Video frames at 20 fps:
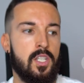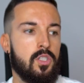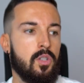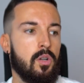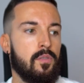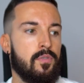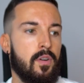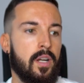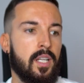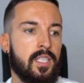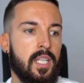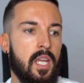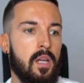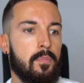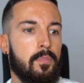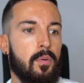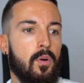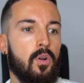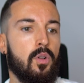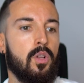So for
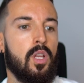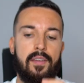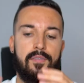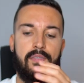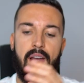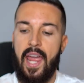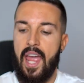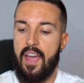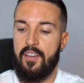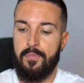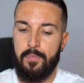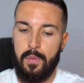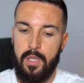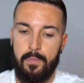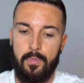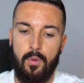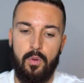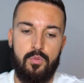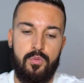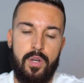example, if I have
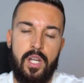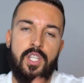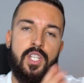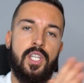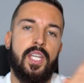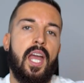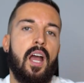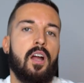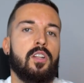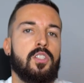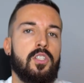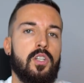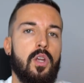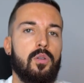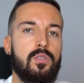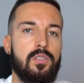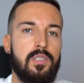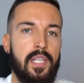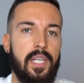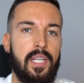people reaching out to
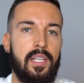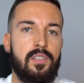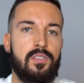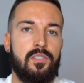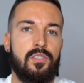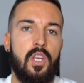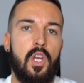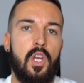those leads,